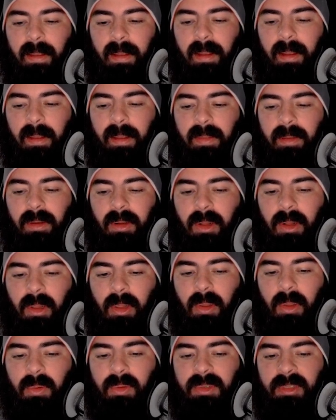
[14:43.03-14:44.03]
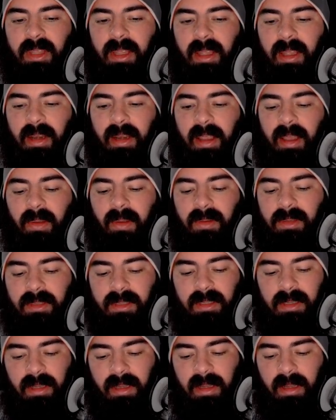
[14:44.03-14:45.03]
And then close that
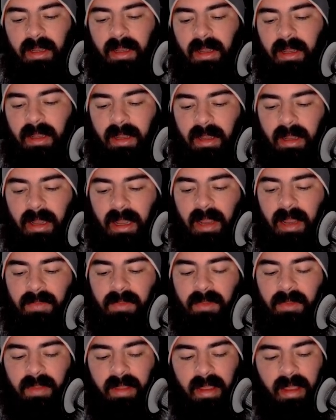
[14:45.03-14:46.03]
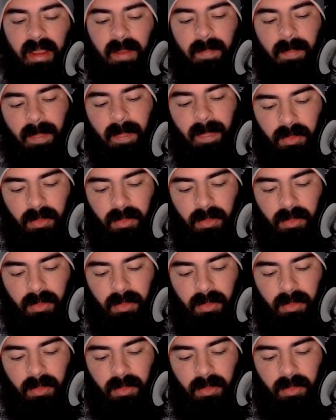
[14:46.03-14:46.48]
out. After that,